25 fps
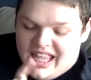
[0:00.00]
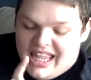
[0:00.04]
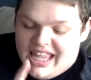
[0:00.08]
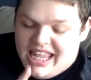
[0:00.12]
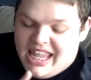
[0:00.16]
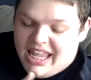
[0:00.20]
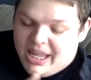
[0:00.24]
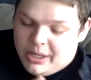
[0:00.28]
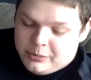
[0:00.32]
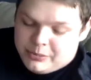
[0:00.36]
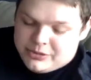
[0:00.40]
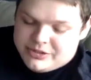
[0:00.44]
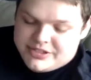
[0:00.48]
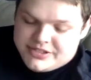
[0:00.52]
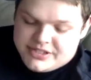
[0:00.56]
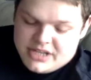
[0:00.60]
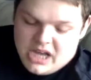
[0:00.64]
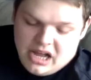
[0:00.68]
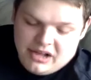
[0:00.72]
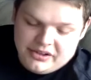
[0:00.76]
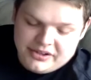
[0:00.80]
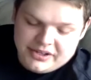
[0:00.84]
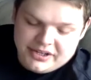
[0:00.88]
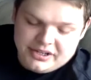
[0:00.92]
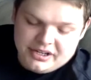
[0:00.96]
It was
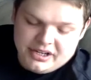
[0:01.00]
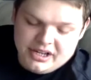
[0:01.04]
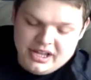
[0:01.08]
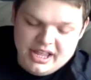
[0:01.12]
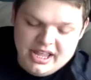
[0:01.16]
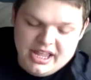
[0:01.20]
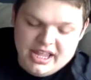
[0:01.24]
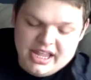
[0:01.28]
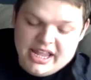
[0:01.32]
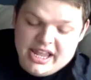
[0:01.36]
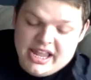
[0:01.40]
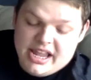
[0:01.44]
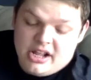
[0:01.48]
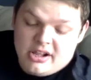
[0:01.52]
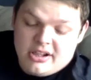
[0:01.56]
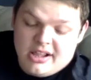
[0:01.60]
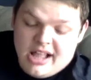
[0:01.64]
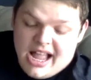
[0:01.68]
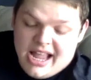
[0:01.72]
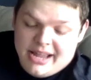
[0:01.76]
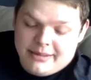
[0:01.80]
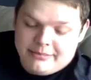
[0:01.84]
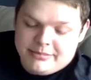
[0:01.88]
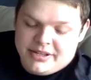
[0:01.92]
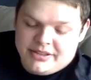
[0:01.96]
solid. He
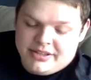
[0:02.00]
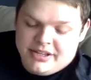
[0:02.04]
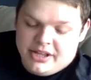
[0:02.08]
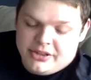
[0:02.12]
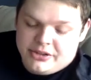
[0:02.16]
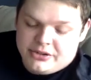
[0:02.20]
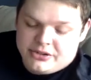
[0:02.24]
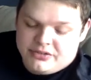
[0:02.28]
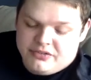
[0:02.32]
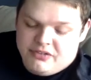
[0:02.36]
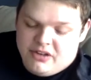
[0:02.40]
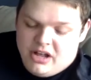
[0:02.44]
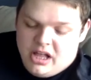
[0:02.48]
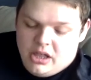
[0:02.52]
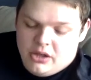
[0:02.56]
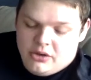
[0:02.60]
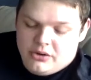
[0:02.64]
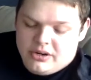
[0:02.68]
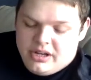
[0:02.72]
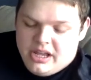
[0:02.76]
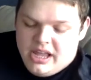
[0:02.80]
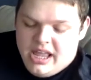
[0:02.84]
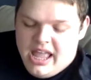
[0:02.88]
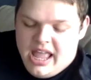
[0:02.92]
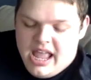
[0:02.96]
climbed and the others followed.
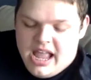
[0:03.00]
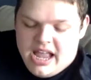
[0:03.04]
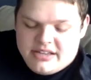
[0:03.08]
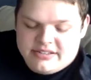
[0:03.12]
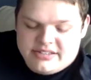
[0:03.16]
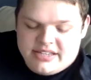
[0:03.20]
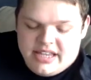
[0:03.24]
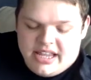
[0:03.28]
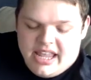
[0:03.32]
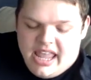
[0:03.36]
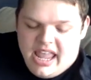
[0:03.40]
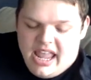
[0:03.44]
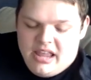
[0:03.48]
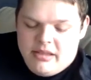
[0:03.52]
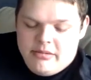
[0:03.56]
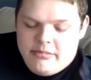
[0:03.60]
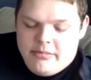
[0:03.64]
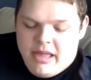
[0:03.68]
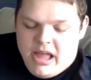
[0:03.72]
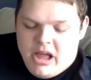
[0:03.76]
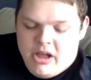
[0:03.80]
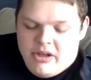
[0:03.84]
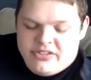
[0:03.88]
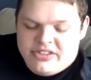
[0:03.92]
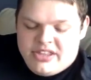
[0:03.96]
As they came
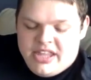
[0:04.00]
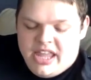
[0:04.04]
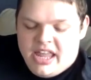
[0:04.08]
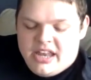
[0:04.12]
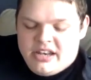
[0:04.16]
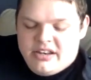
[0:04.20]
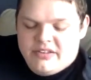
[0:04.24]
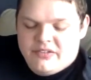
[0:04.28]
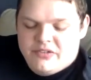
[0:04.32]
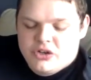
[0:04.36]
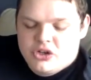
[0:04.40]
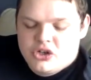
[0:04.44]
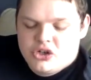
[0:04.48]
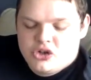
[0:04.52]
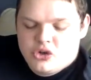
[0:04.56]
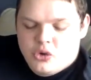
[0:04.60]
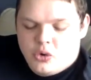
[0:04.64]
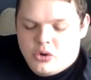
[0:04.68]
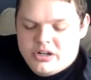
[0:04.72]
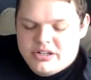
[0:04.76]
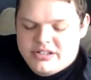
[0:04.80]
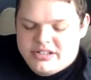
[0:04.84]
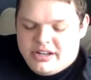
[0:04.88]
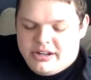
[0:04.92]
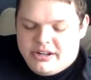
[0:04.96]
out the end of a
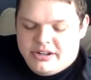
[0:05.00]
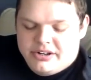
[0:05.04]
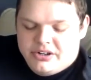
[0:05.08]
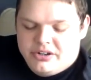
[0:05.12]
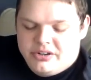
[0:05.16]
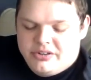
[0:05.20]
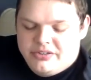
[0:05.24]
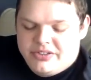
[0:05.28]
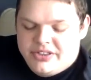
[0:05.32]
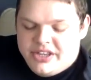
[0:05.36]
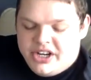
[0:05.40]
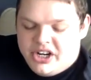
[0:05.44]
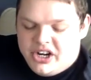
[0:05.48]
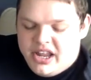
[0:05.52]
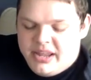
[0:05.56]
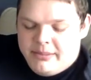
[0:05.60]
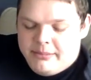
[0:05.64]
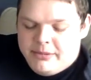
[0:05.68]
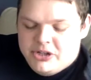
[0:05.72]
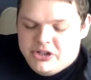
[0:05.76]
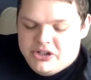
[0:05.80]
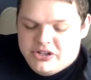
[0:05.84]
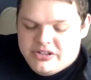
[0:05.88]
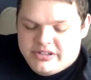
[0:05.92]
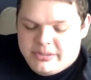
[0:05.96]
short tunnel, their
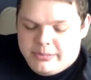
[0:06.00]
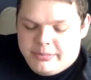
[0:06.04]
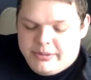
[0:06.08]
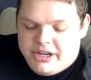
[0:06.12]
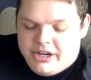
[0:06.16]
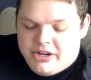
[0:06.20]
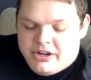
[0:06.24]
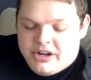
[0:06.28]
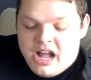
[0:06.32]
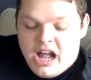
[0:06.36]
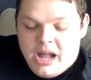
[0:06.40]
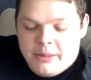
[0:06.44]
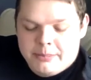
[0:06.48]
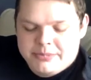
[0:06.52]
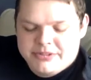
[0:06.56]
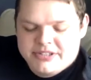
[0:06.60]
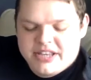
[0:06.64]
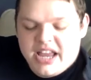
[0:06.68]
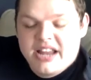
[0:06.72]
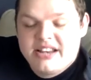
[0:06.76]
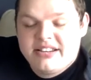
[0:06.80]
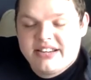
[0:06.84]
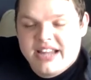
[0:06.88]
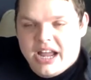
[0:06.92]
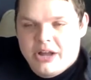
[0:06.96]
images appeared
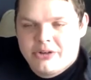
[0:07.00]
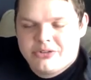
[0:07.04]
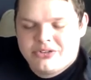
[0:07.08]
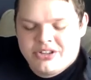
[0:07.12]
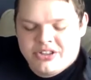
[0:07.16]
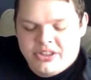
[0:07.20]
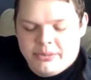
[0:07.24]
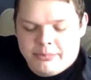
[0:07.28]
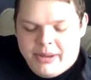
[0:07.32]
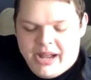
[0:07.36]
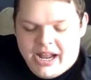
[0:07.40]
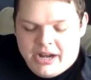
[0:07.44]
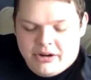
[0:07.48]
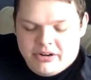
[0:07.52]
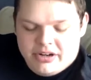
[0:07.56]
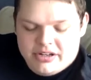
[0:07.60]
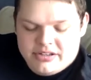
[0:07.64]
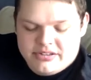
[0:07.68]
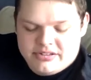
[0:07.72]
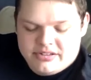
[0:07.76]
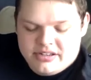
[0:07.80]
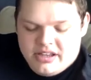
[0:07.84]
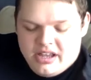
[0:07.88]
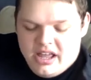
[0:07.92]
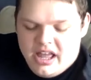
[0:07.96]
upside down to the pirates.